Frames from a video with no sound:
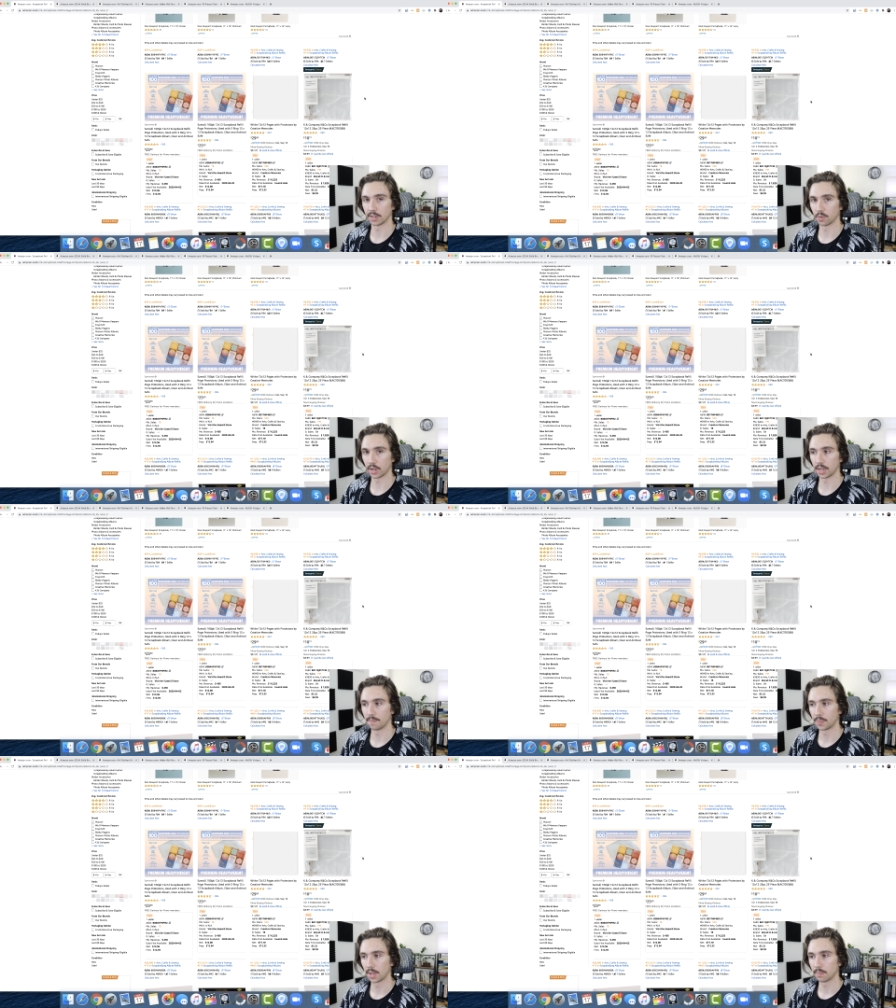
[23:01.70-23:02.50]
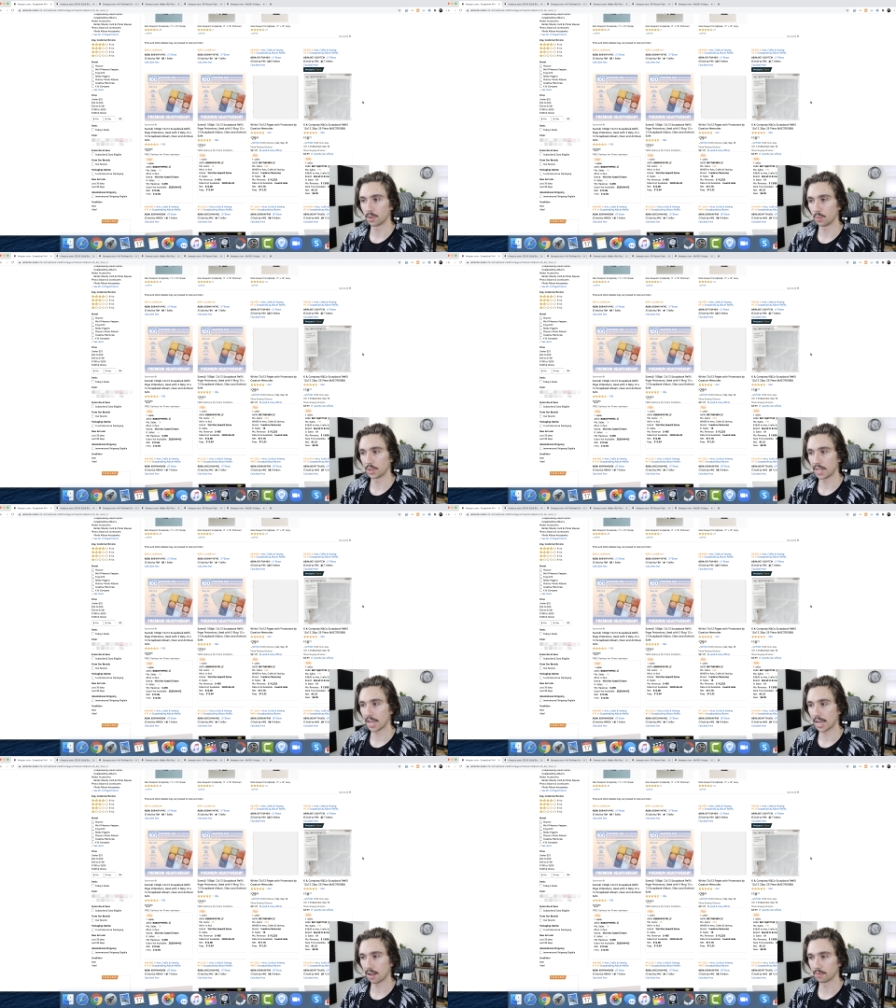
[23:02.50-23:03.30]
avoid it. But when they
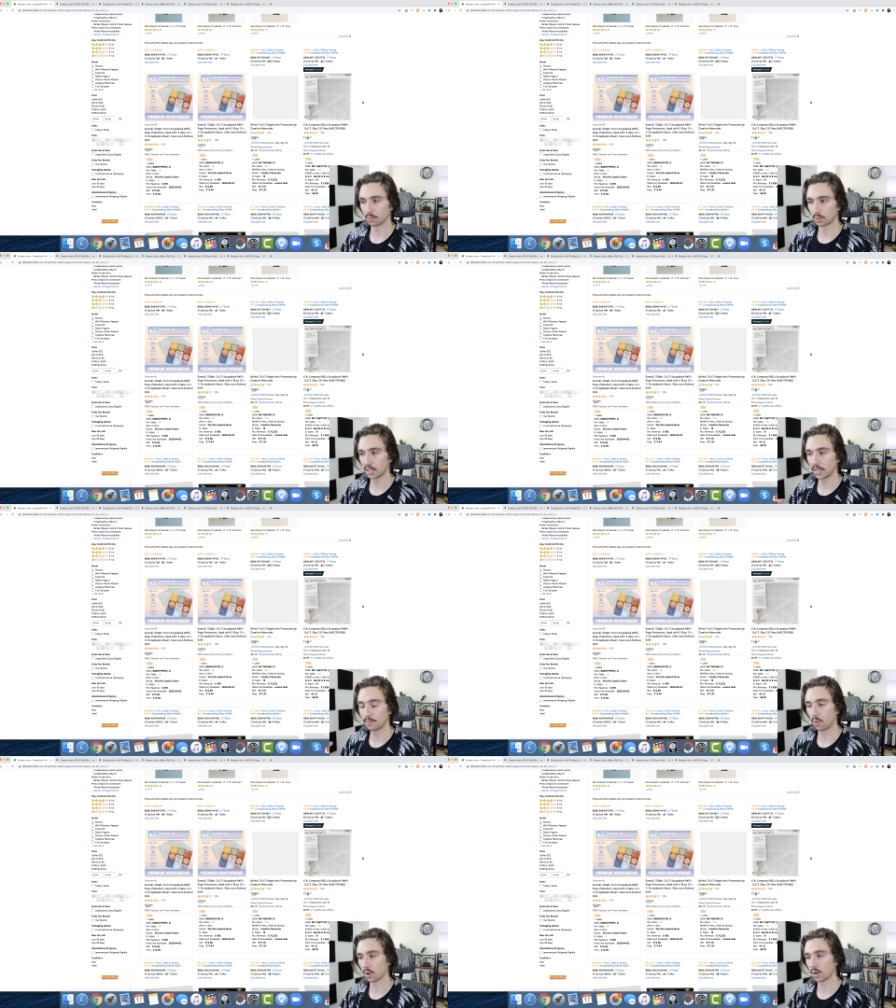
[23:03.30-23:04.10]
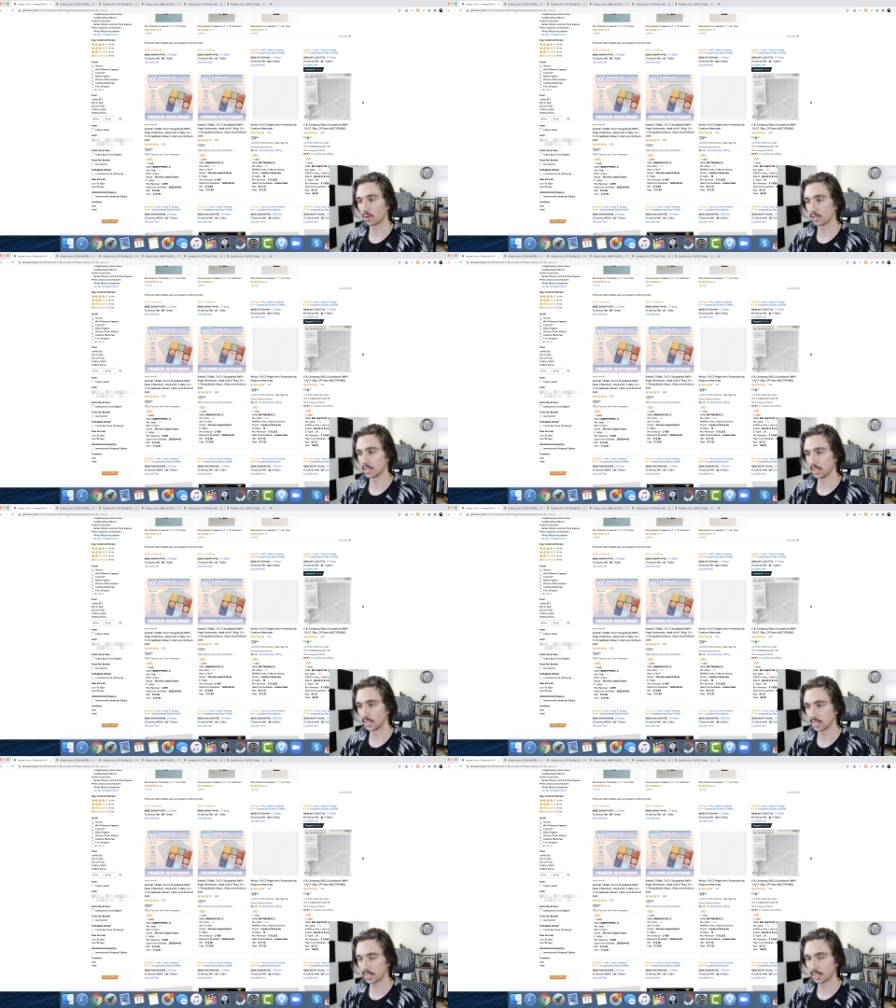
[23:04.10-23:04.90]
have really poor quality
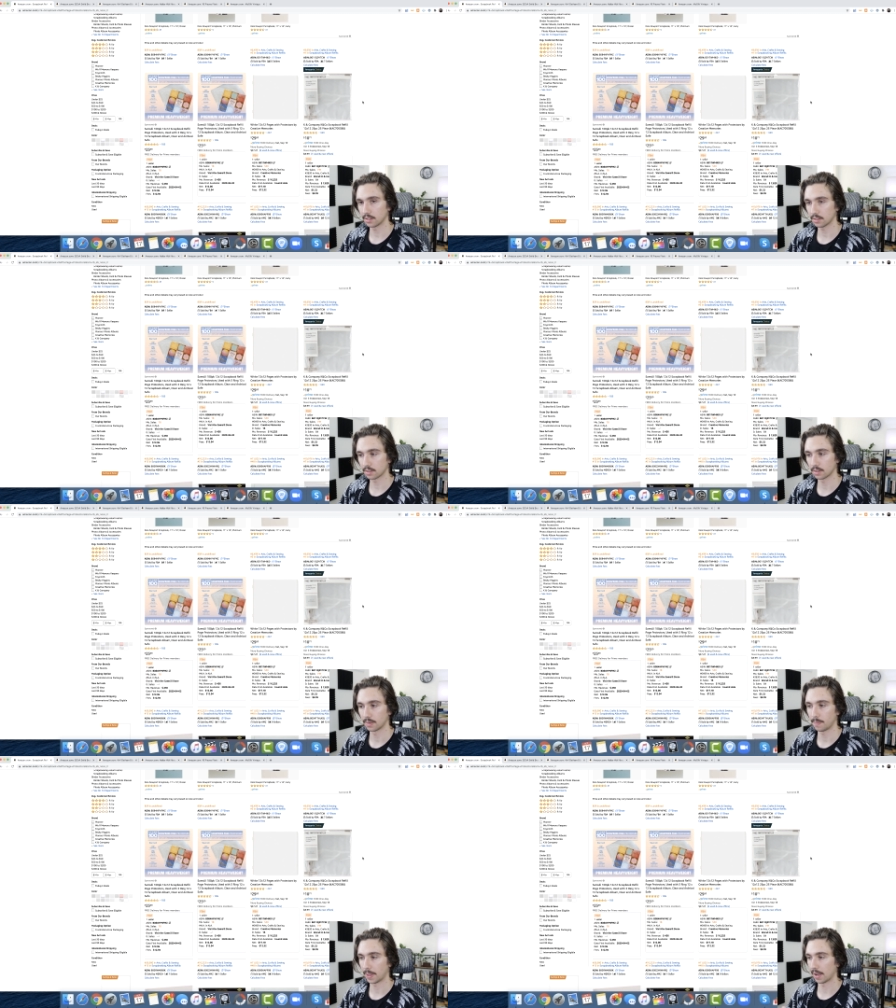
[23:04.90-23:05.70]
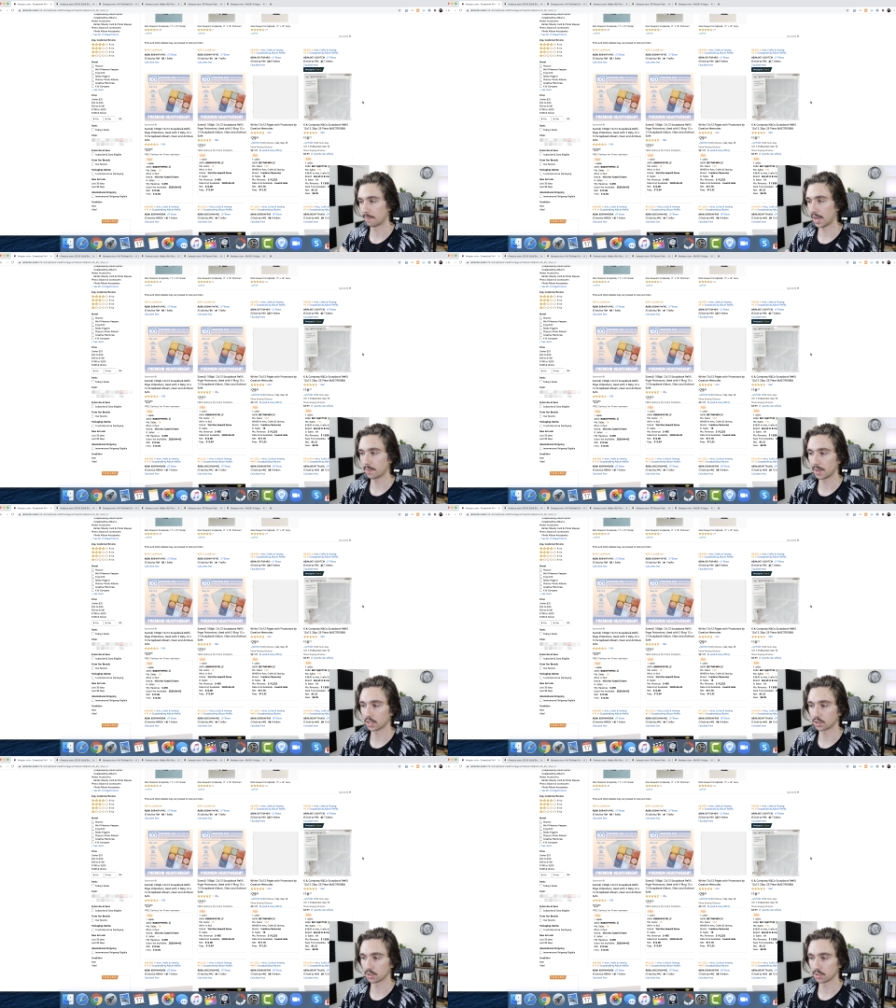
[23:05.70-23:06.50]
listings, they have bad
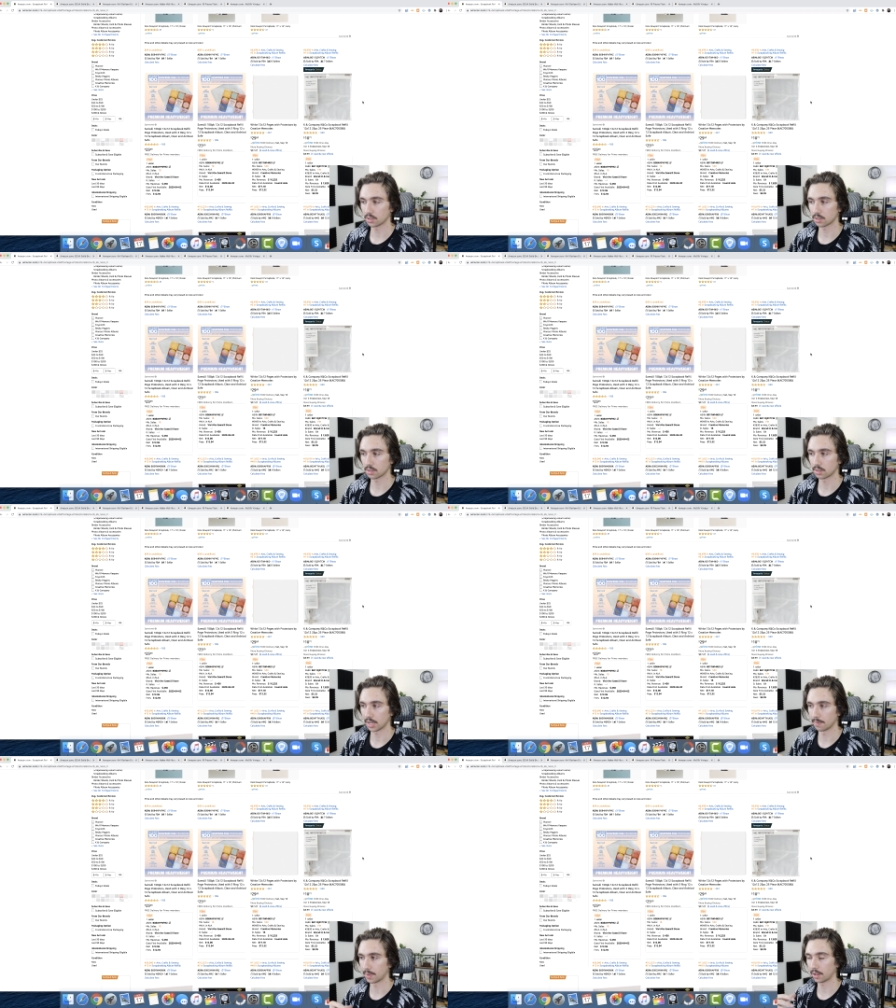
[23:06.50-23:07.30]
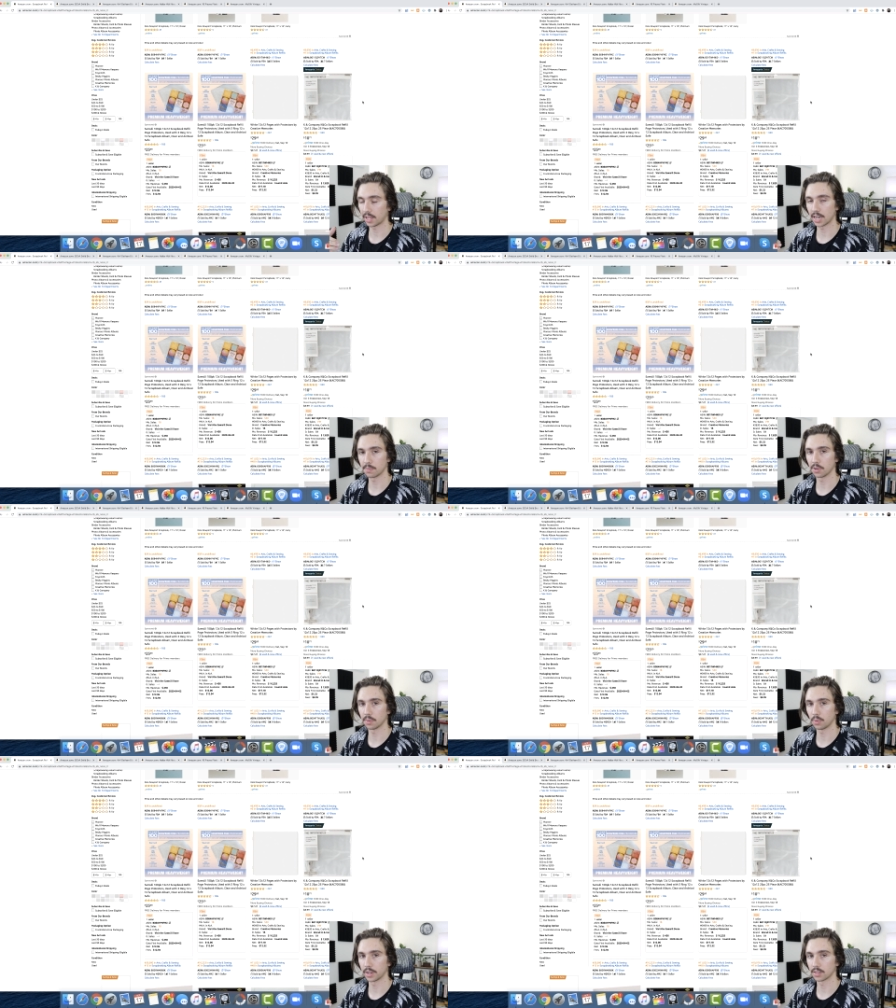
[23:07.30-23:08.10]
pictures, they have barely any
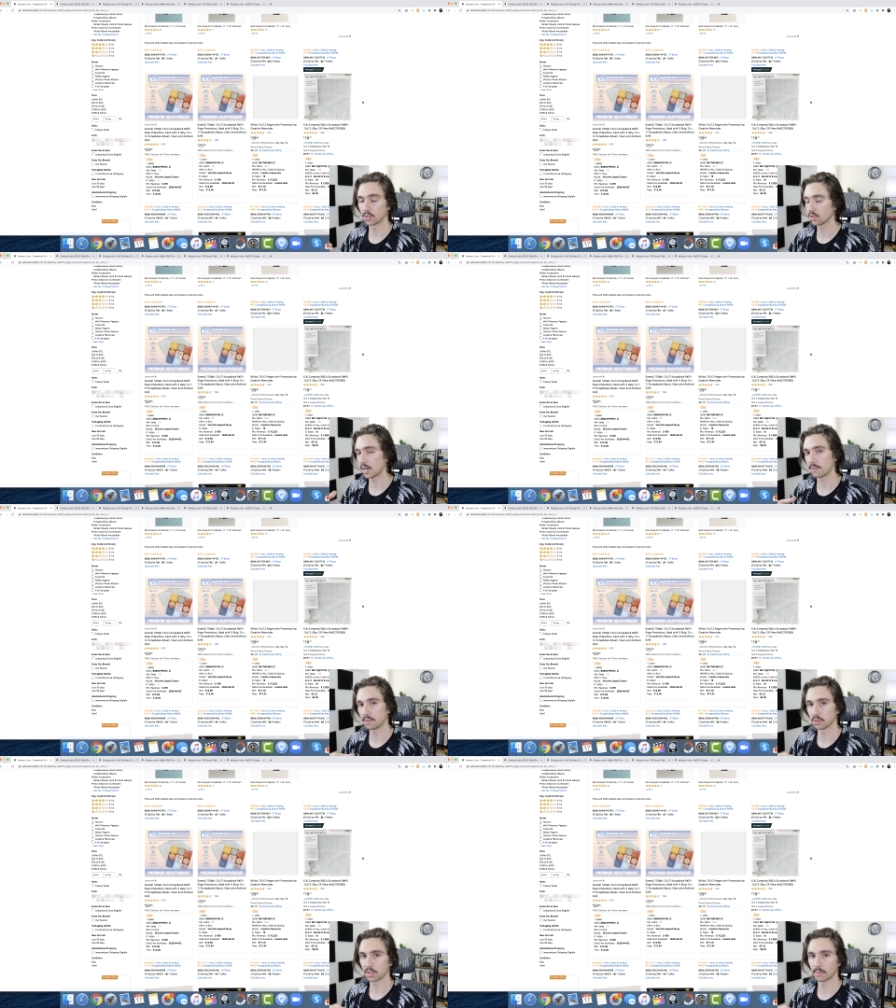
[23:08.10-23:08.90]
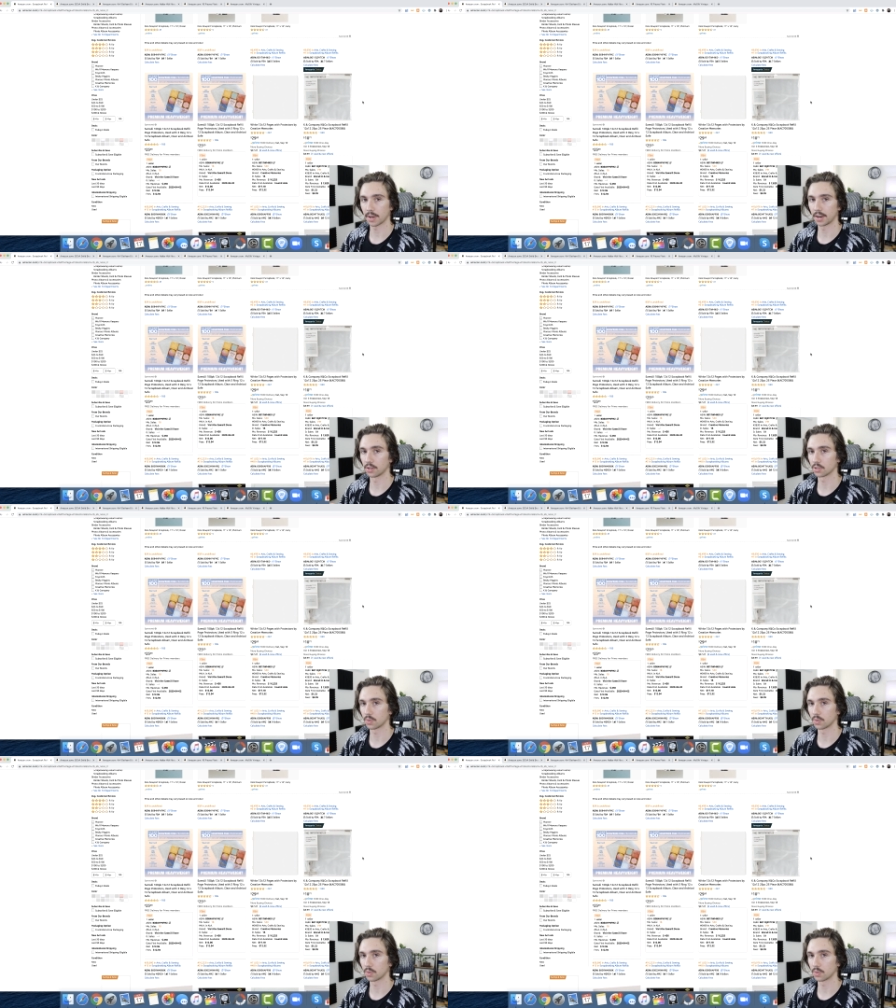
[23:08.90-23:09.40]
bullet points, those are not fierce competitors.